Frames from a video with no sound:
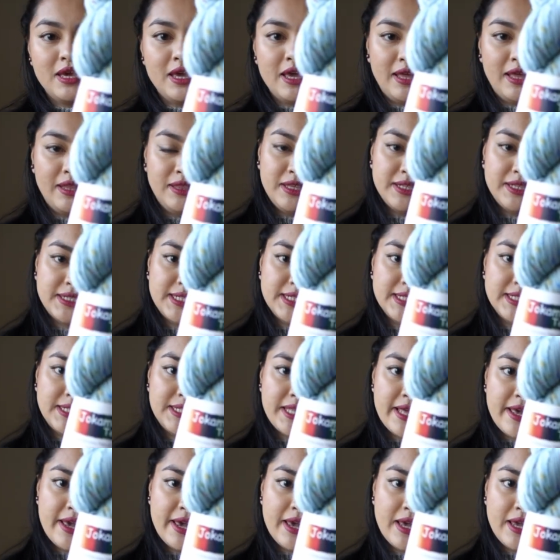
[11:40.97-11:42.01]
And this is
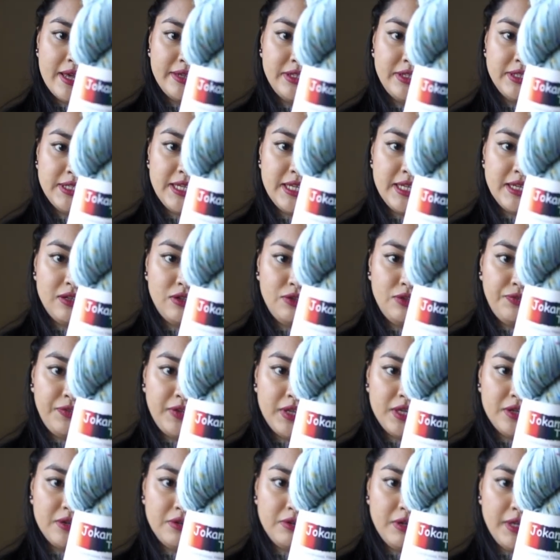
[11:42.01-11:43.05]
their Deneagle
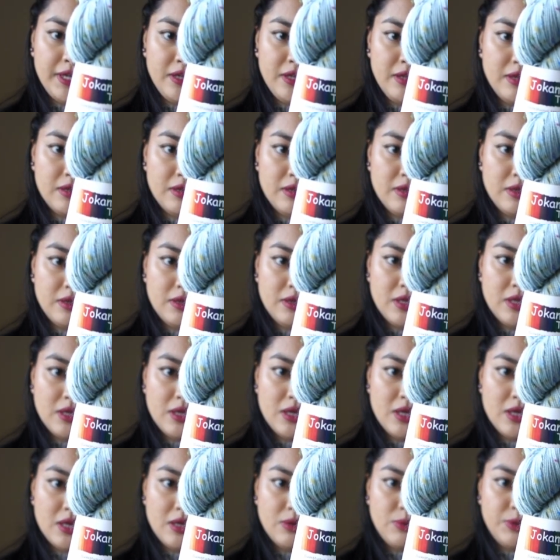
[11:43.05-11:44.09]
fingering,
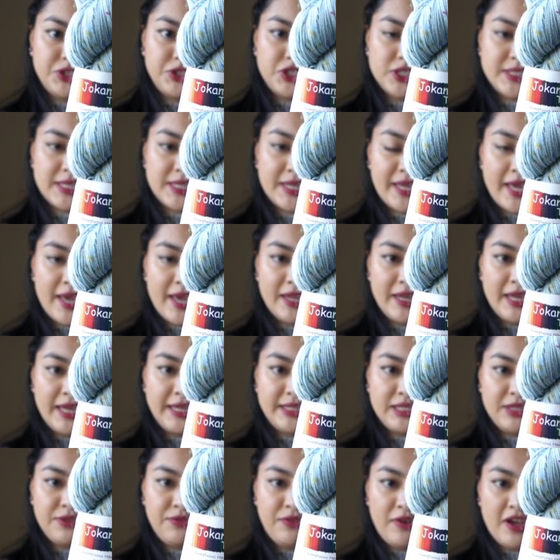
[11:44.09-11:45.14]
which is again
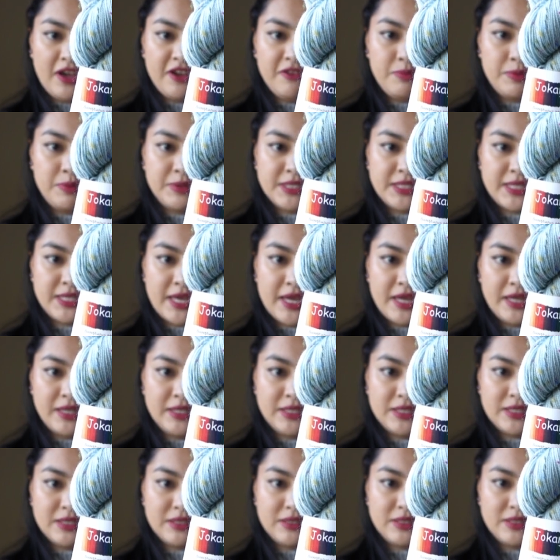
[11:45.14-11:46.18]

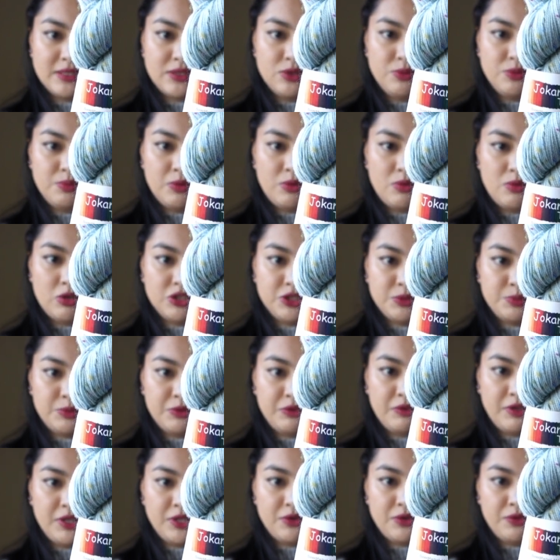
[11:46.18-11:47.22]
85% superwash
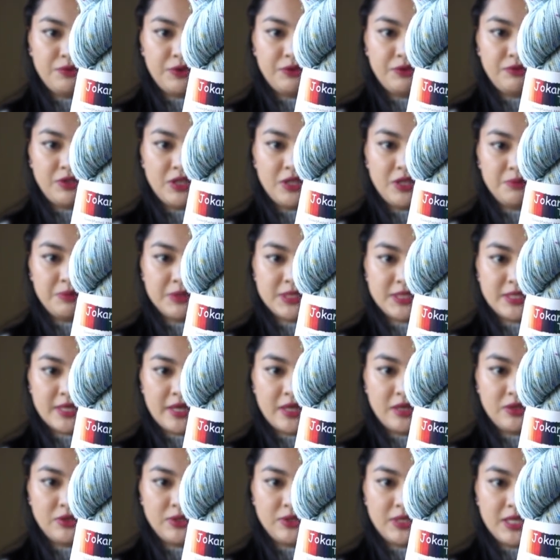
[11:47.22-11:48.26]
merino, 15%
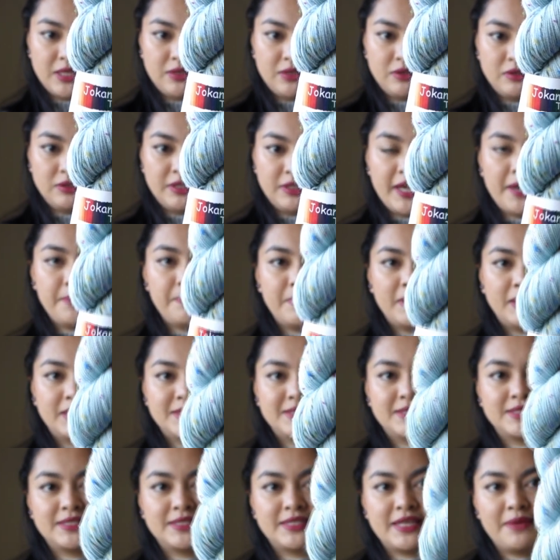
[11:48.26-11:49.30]
Deneagle nep, has
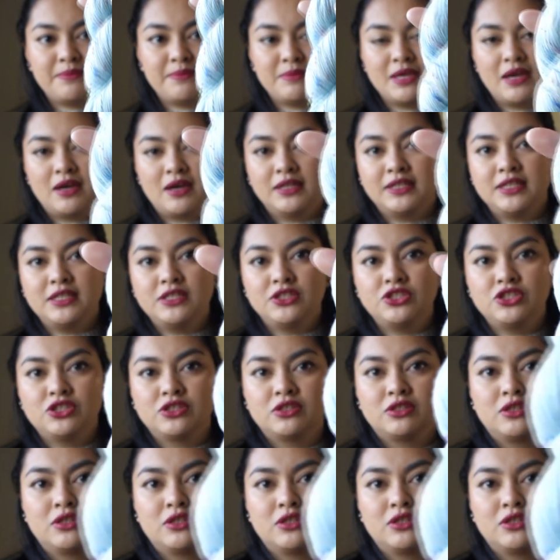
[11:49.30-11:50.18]
the same yardage.